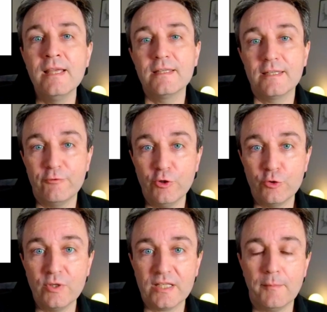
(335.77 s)
If you're
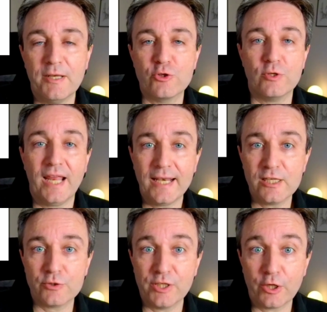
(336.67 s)
doing
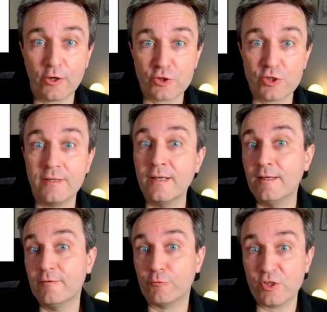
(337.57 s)
dimensionality reduction,
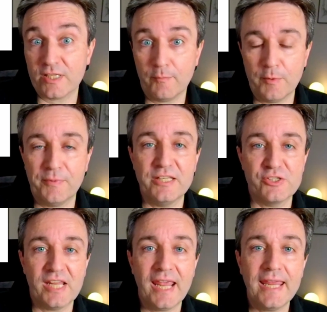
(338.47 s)
for example
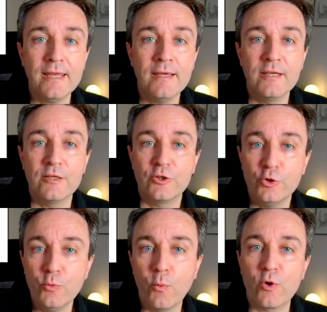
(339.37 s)
PCA,
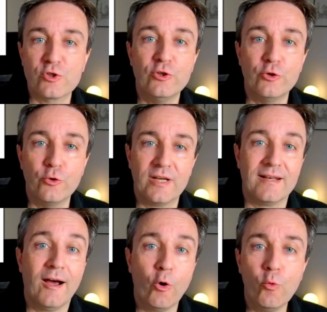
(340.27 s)
you will want to look
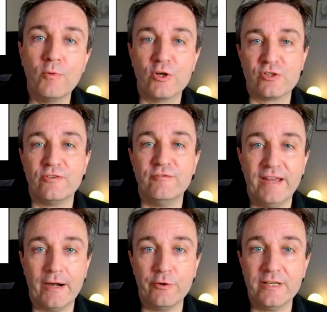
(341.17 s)
at how much of the
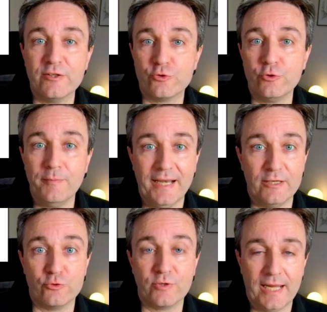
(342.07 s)
variance do you
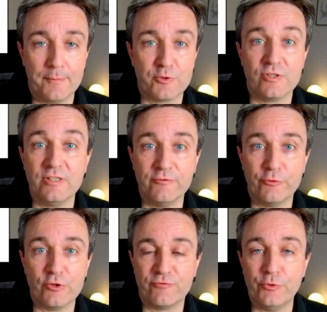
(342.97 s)
manage to capture in the
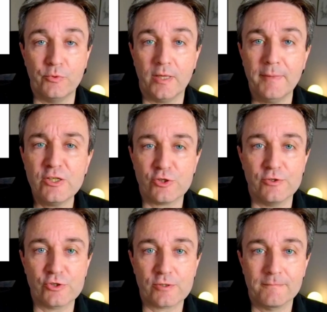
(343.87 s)
first few dimensions.